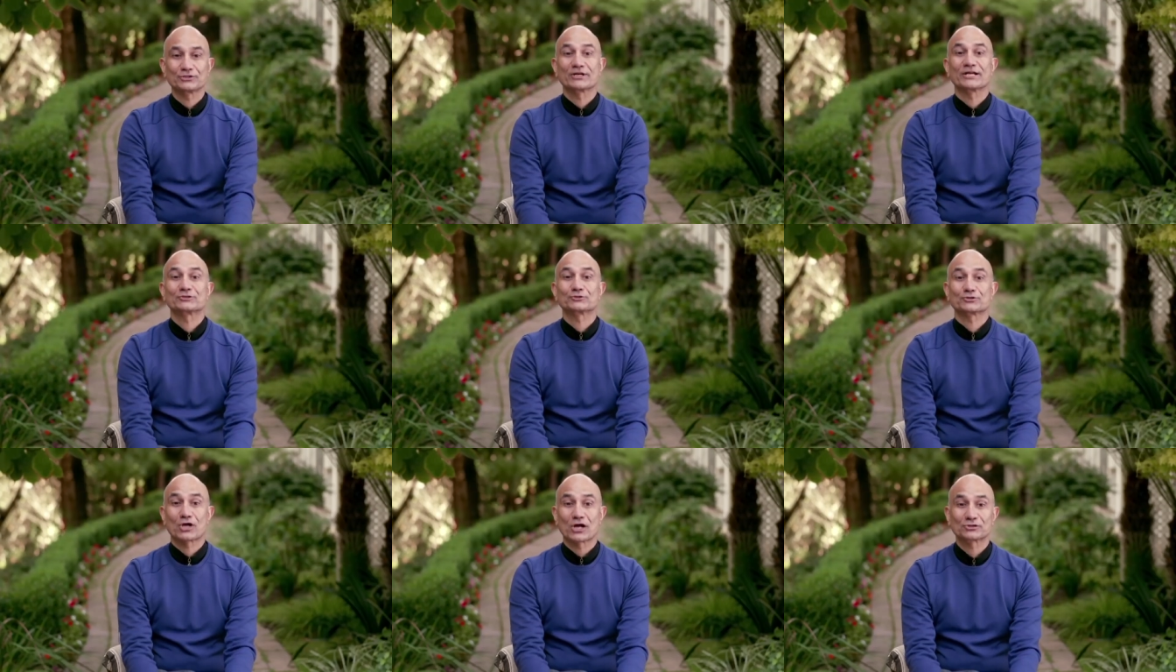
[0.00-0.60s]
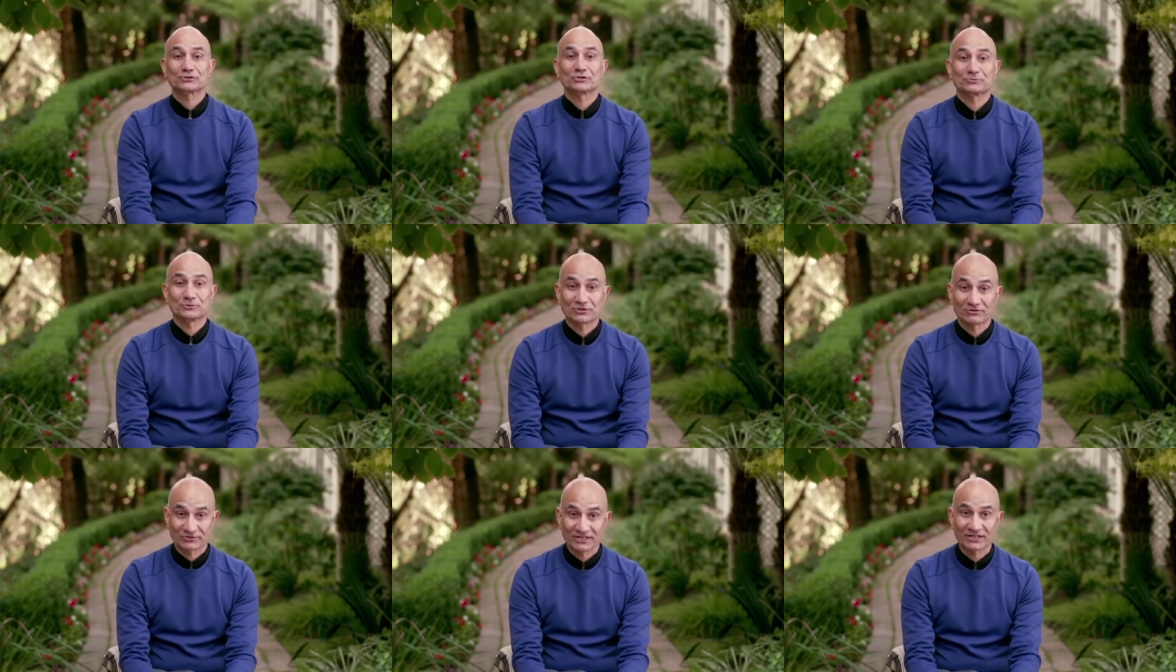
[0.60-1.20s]
you get to talk to him,
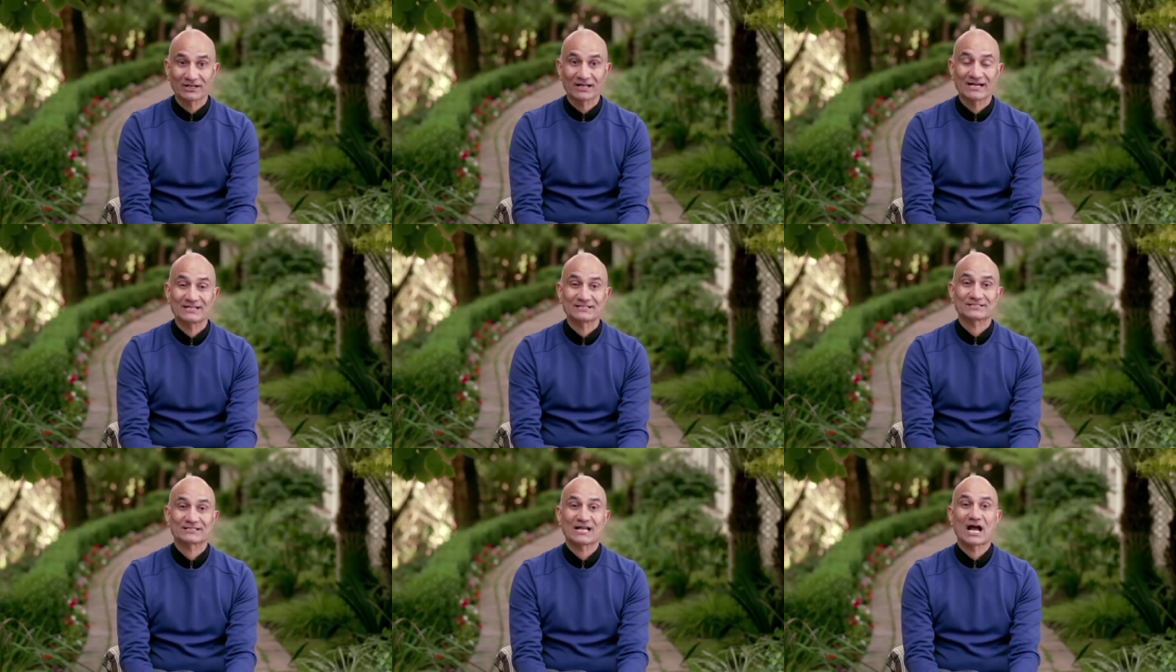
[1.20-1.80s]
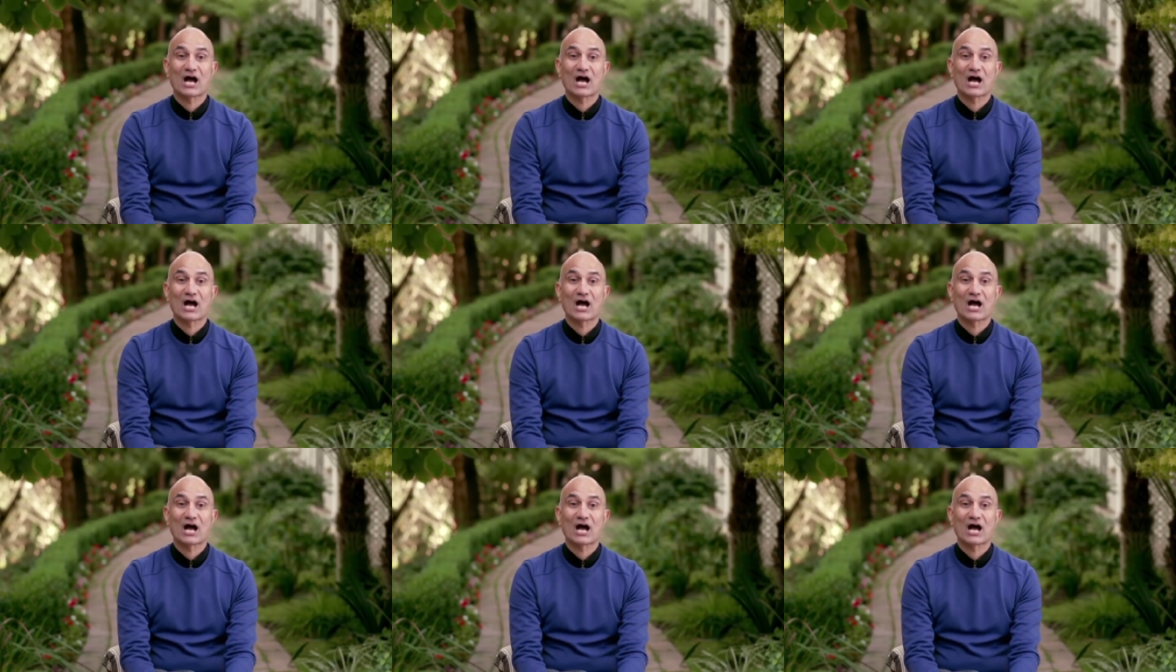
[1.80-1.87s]
you'll realize